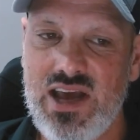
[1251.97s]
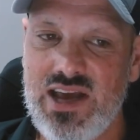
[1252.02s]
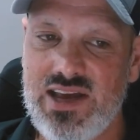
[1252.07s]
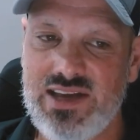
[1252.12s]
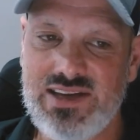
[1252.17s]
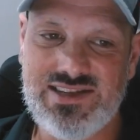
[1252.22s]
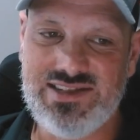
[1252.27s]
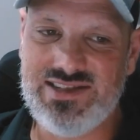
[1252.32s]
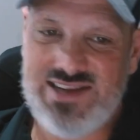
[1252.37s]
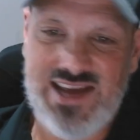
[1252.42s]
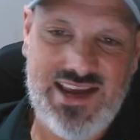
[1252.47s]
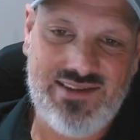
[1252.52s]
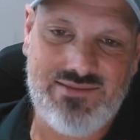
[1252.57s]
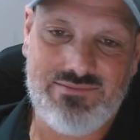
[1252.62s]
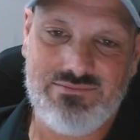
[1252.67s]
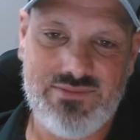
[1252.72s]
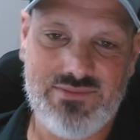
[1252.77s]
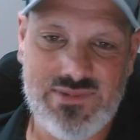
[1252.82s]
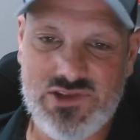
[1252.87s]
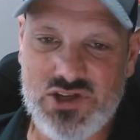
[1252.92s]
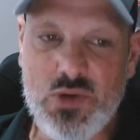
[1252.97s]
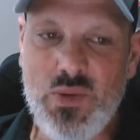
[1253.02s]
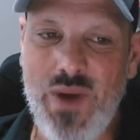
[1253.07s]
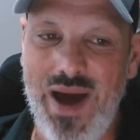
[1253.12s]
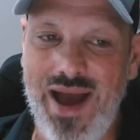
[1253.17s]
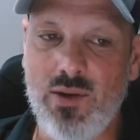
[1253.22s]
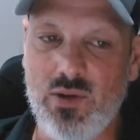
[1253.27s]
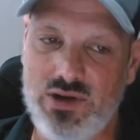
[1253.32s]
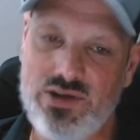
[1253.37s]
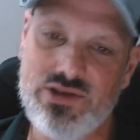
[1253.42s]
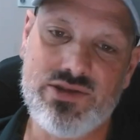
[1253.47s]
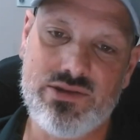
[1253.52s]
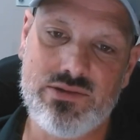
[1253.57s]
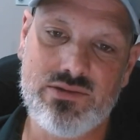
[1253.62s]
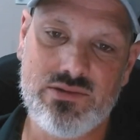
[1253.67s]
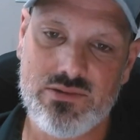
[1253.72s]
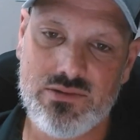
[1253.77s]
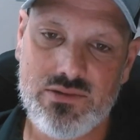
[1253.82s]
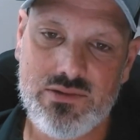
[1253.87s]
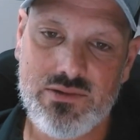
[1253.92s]
It'd take 2 hours,
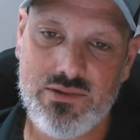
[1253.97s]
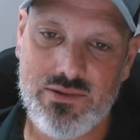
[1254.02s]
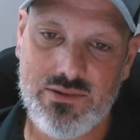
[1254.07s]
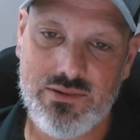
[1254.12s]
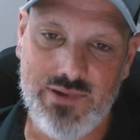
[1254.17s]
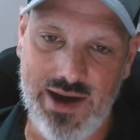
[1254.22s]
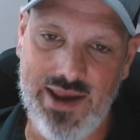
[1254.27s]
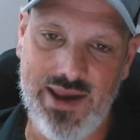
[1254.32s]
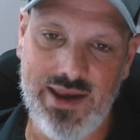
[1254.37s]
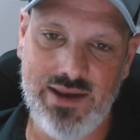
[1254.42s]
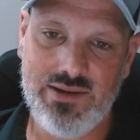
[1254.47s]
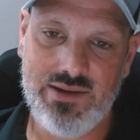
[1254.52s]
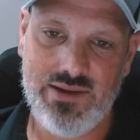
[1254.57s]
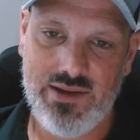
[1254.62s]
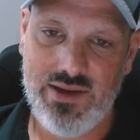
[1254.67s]
right?